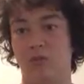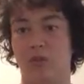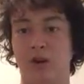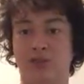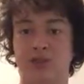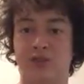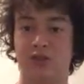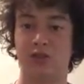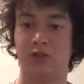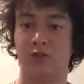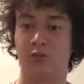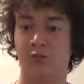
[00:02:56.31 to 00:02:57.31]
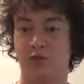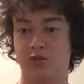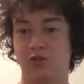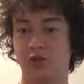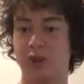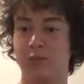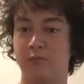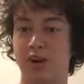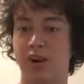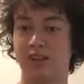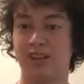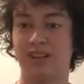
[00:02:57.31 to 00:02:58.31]
want to do a withdrawal
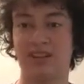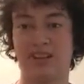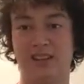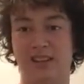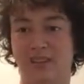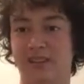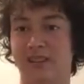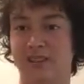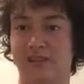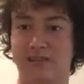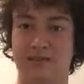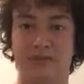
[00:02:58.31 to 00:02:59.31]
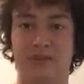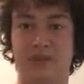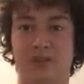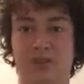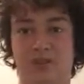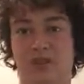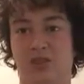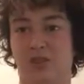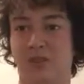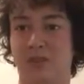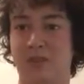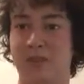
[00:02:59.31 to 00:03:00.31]
process, and so
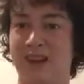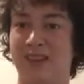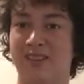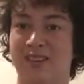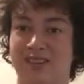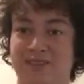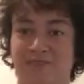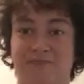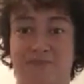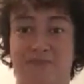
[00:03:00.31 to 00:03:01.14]
she'll be better because